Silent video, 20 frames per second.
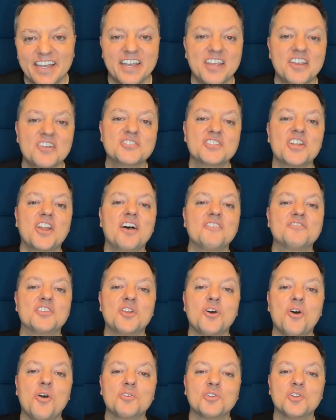Here's an
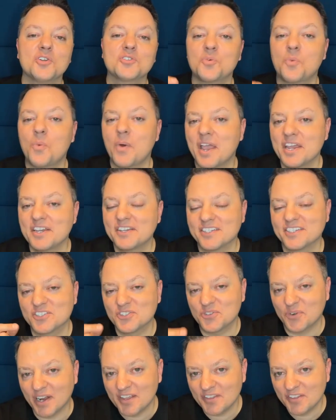often overlooked way to
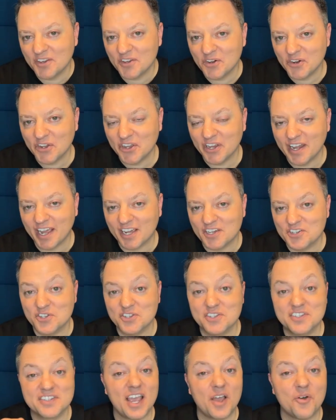strengthen your
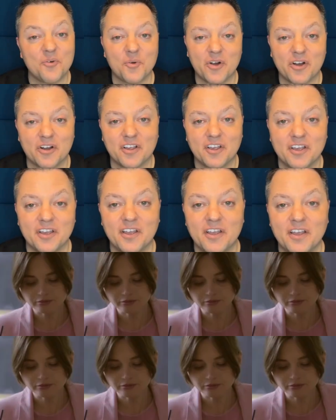connections at work